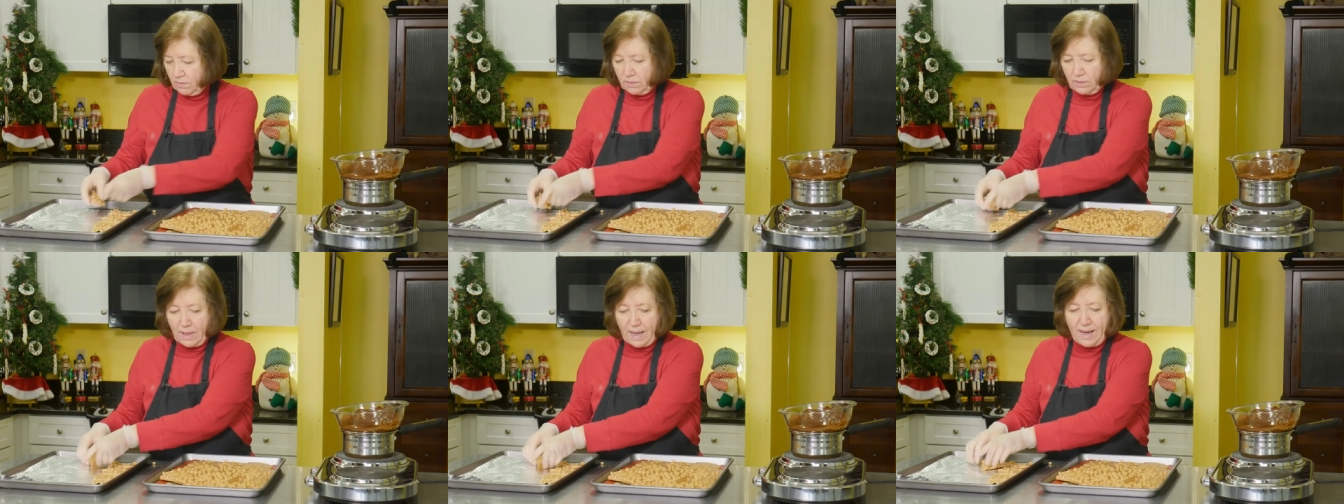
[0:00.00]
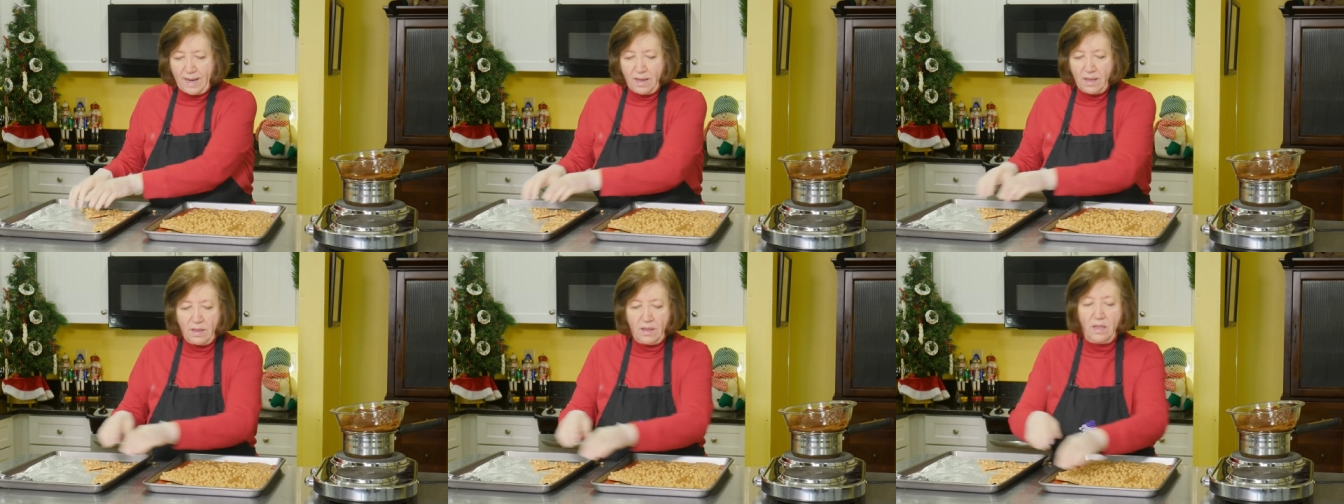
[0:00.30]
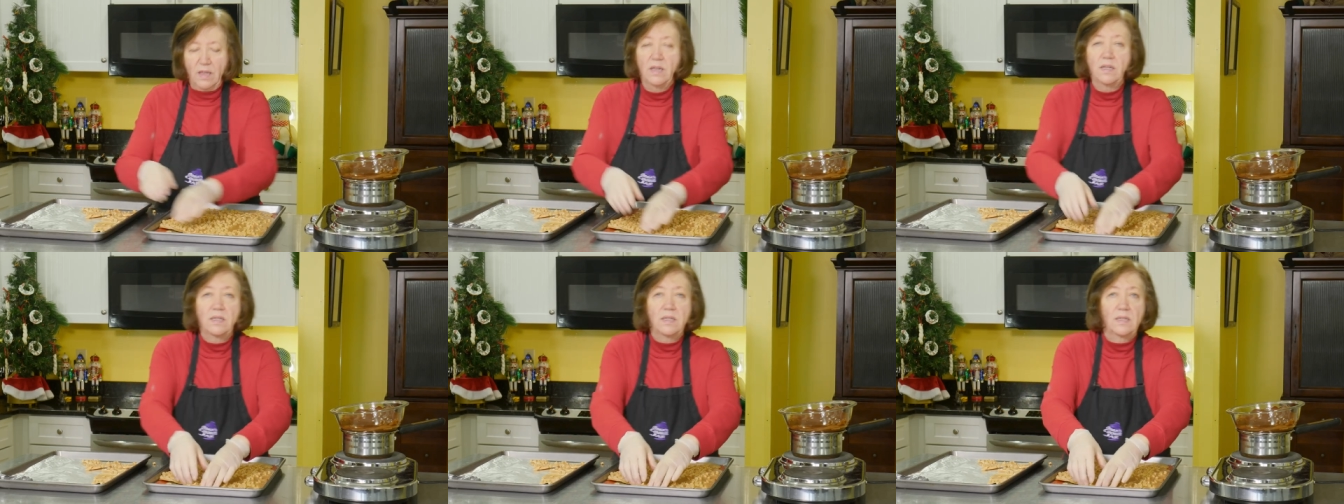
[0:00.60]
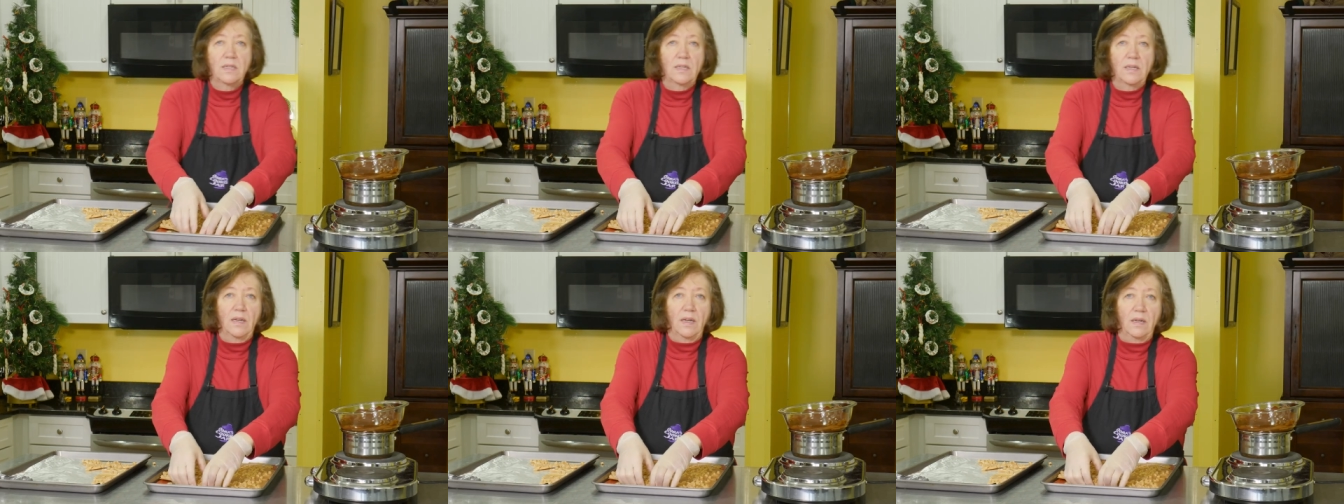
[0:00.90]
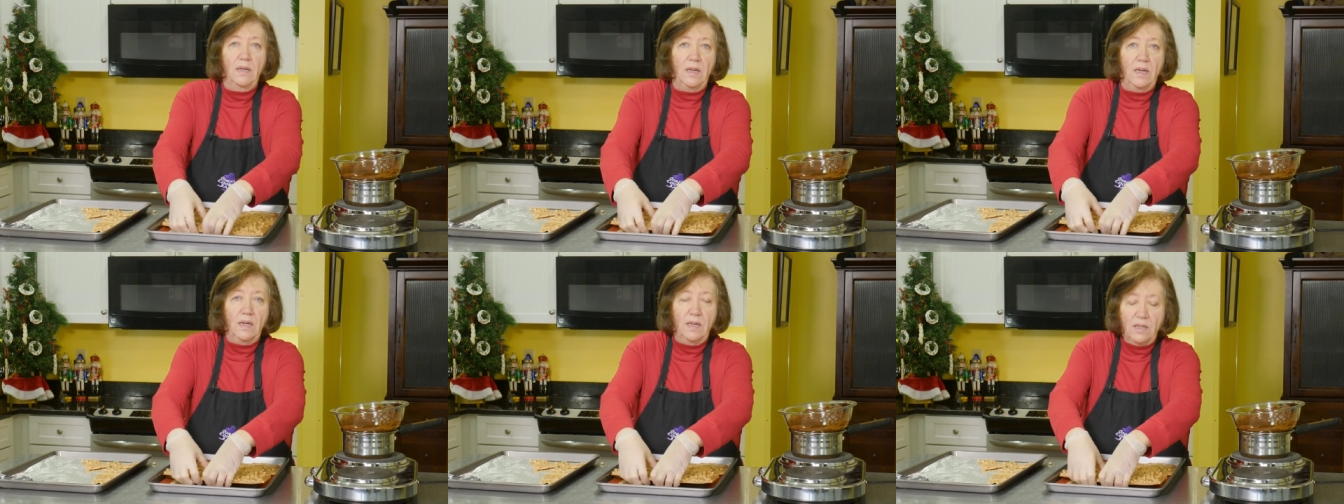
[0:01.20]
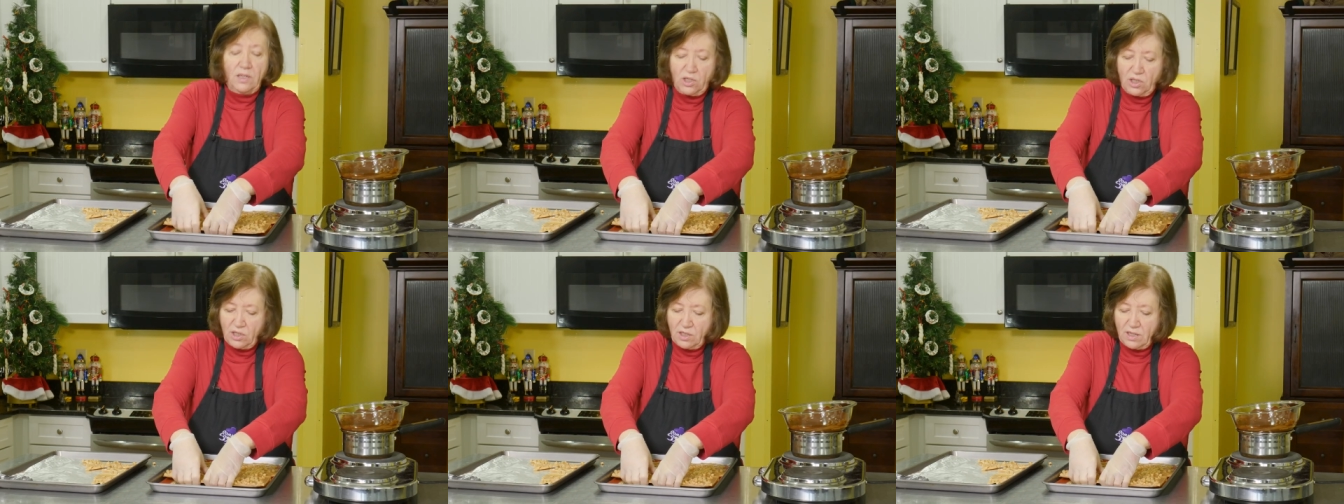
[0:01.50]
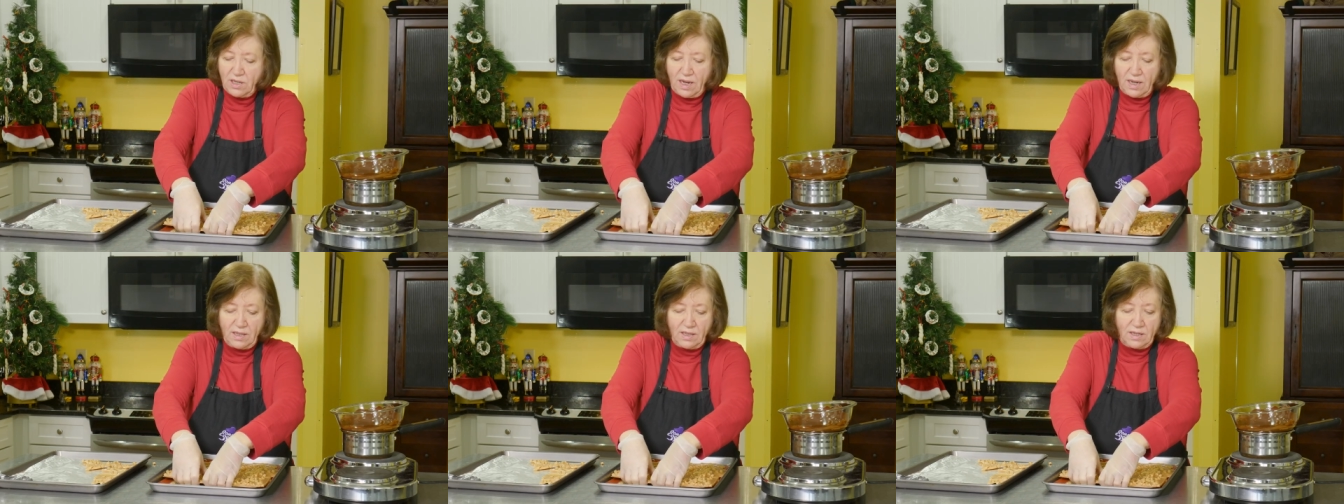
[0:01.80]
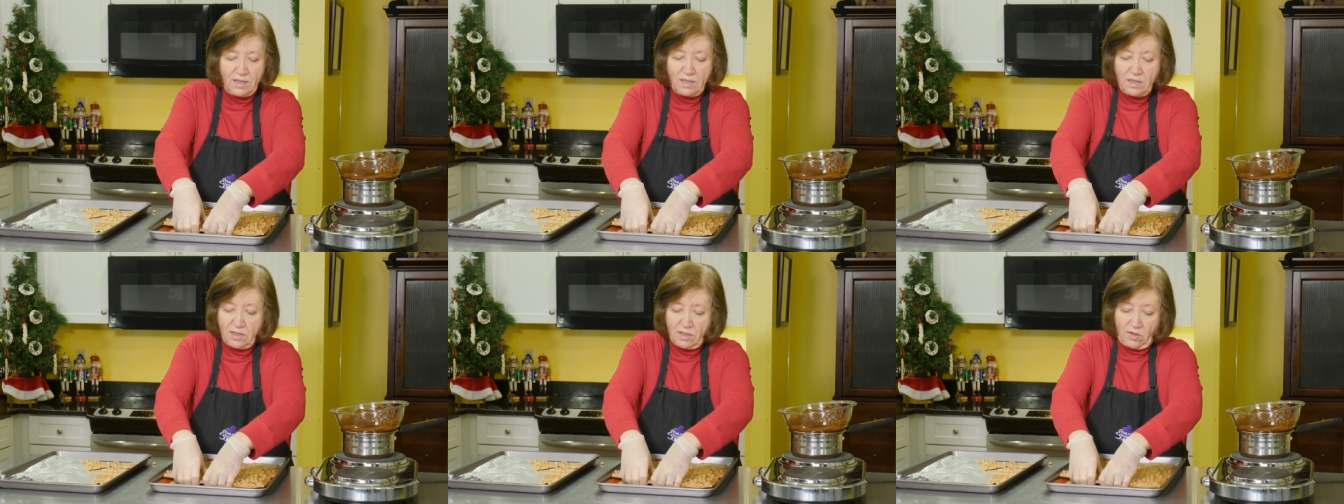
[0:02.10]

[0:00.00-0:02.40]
like this and eat it just like this.